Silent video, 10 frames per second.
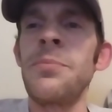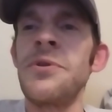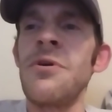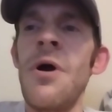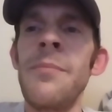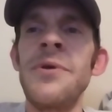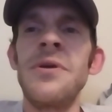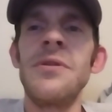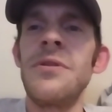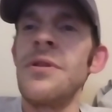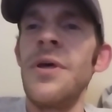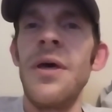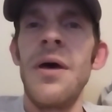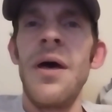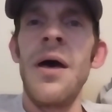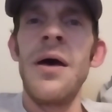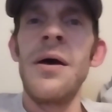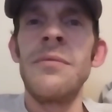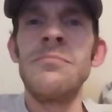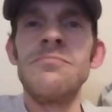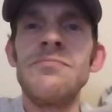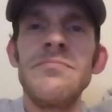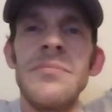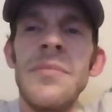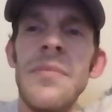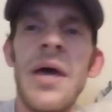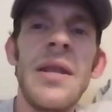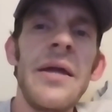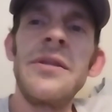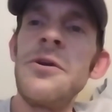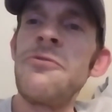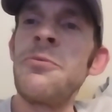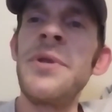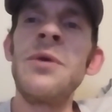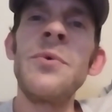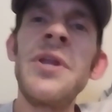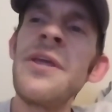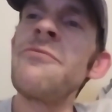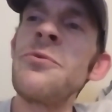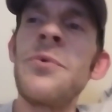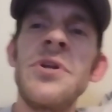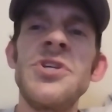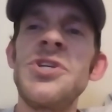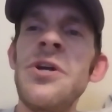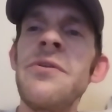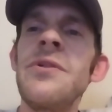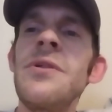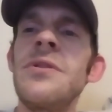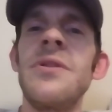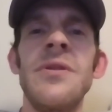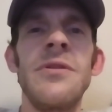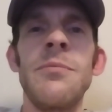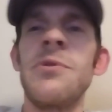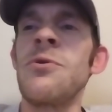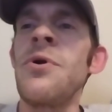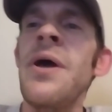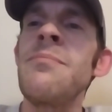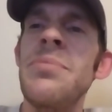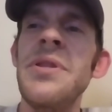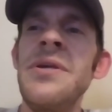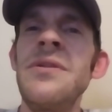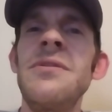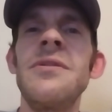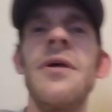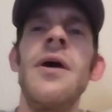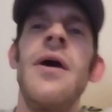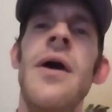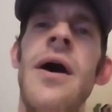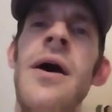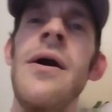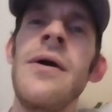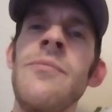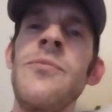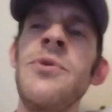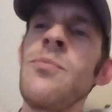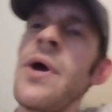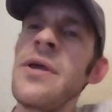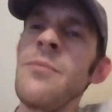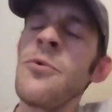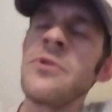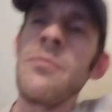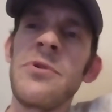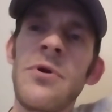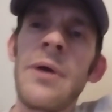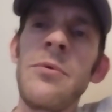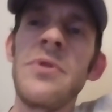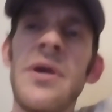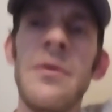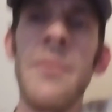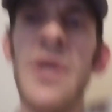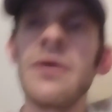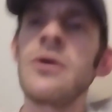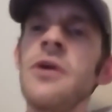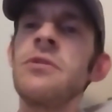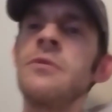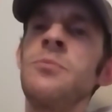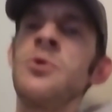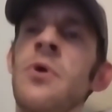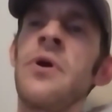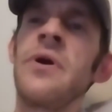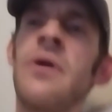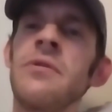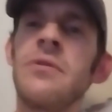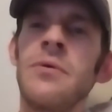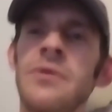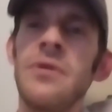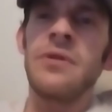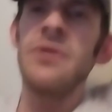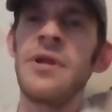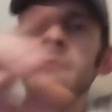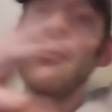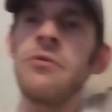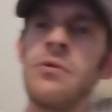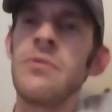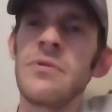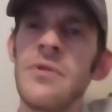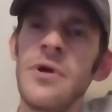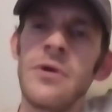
open to comments. I'd like to hear from anyone and everyone. Share this and subscribe, please. When I get more subscribers, I can make a custom URL so it doesn't have all those